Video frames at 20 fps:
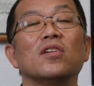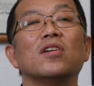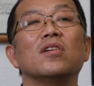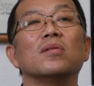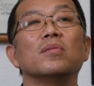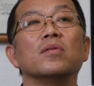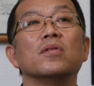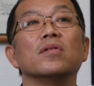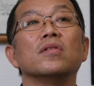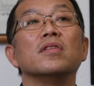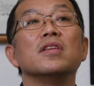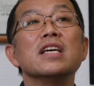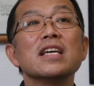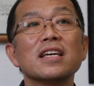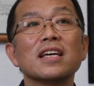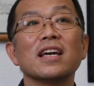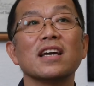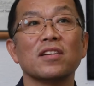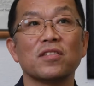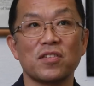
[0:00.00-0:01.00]
of
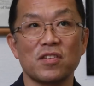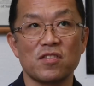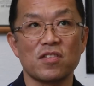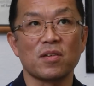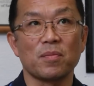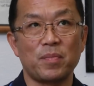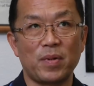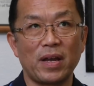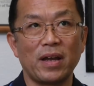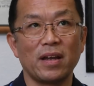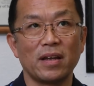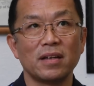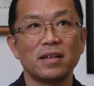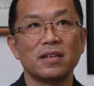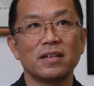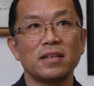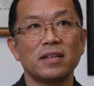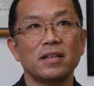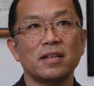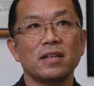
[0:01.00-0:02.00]
Nikkeis in Japan,